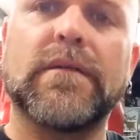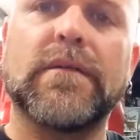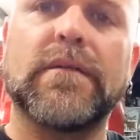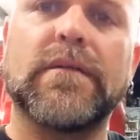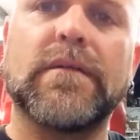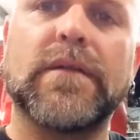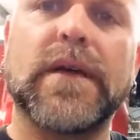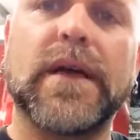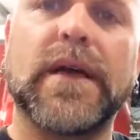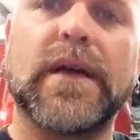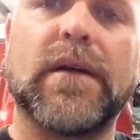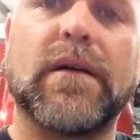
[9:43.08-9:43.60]

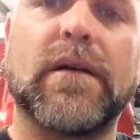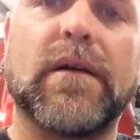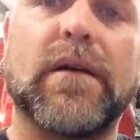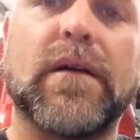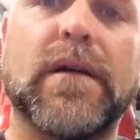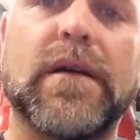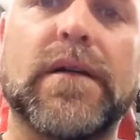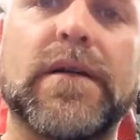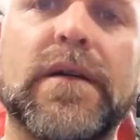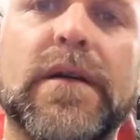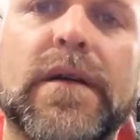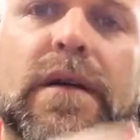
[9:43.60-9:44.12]
Kind of
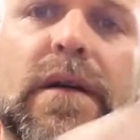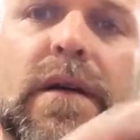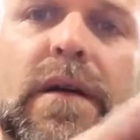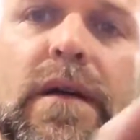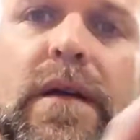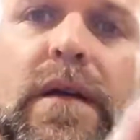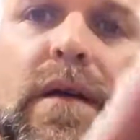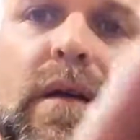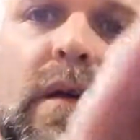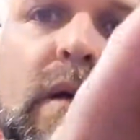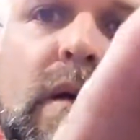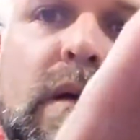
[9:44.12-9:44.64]
hard.
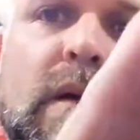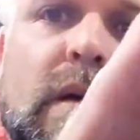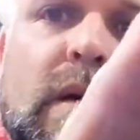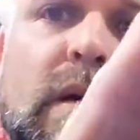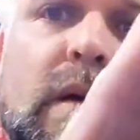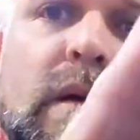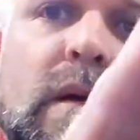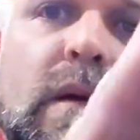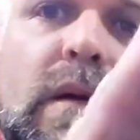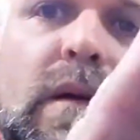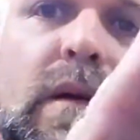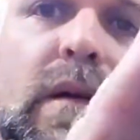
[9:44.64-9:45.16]

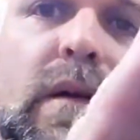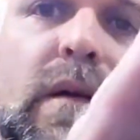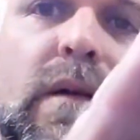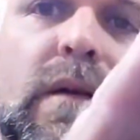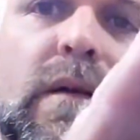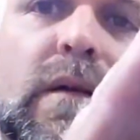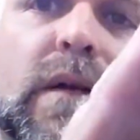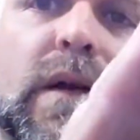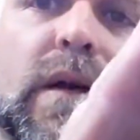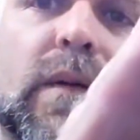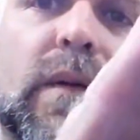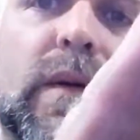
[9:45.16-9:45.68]

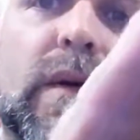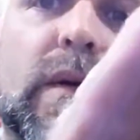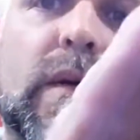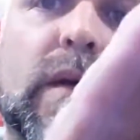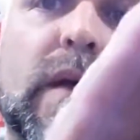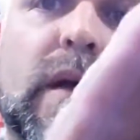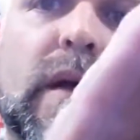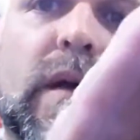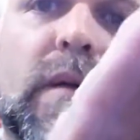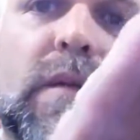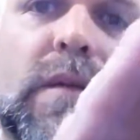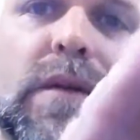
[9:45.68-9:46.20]
There we go.
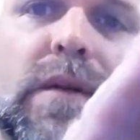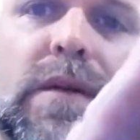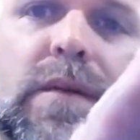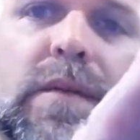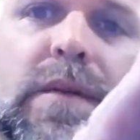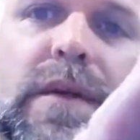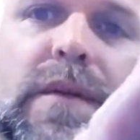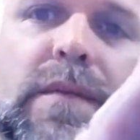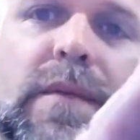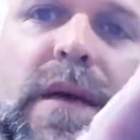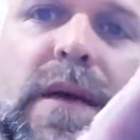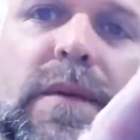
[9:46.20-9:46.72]
That helped a little
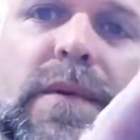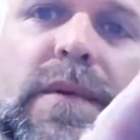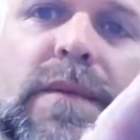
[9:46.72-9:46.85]
bit, maybe.